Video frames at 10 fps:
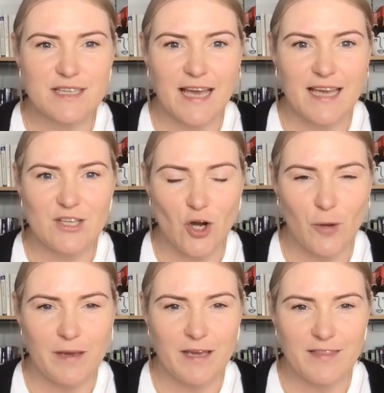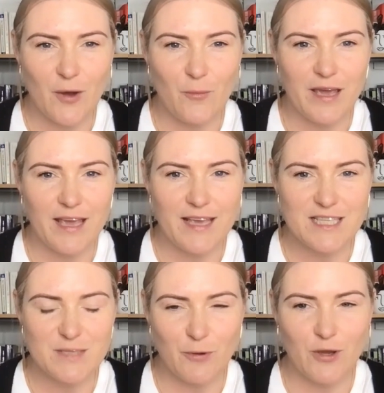a topic that we
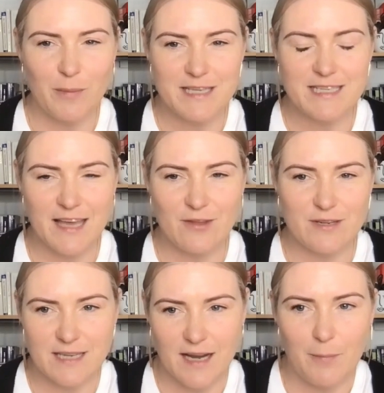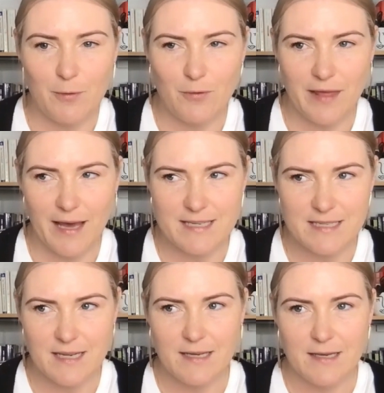spoke about together as a couple that
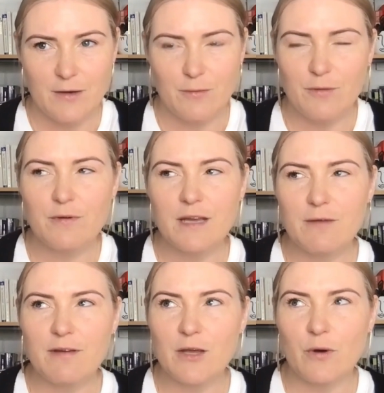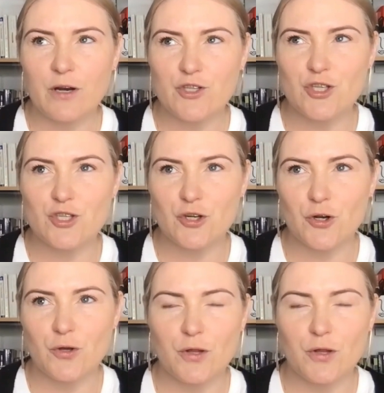we really, really wanted to do.